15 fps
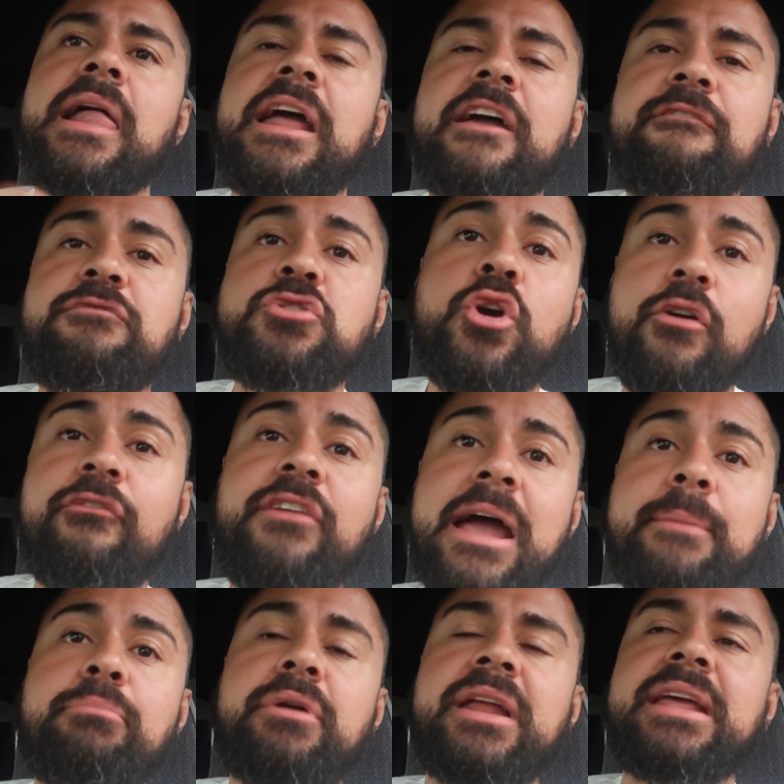If you're
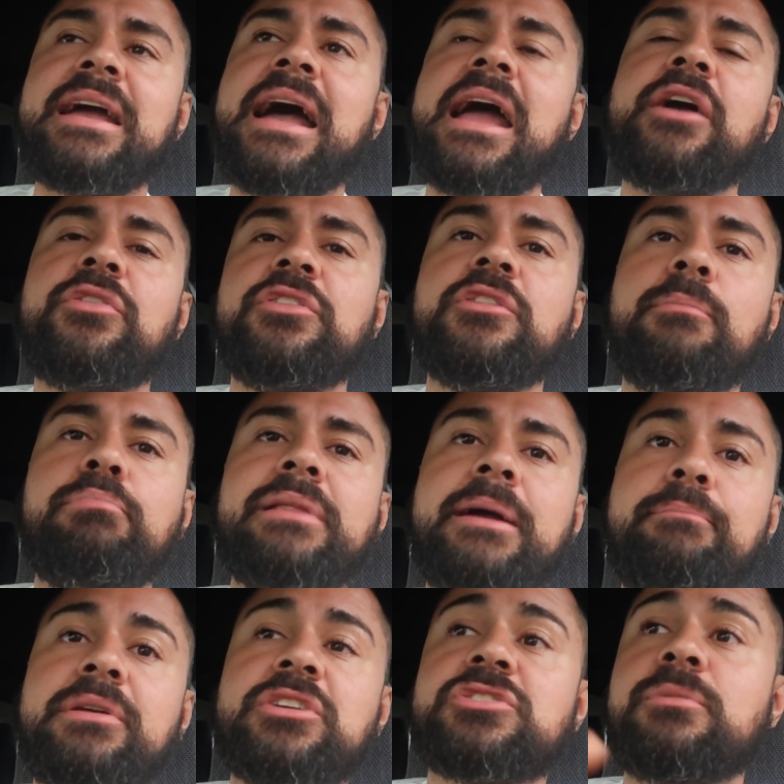vibrating higher than the
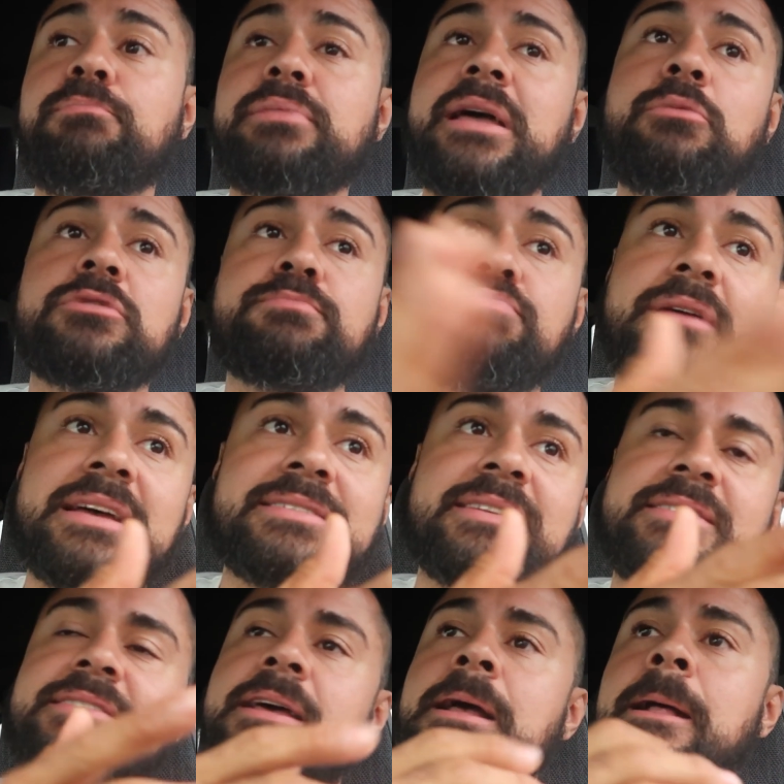plant because the plant was
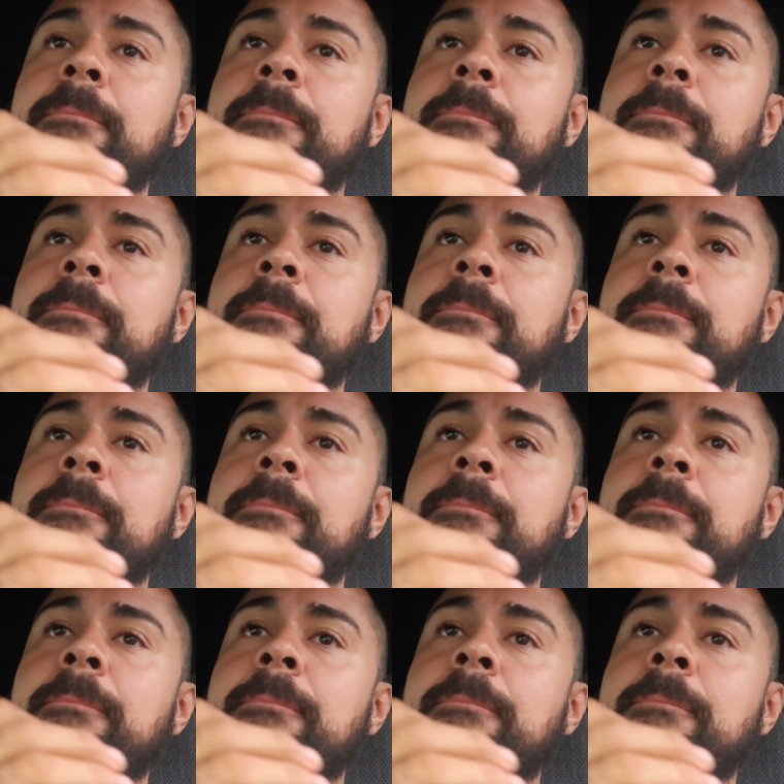processed,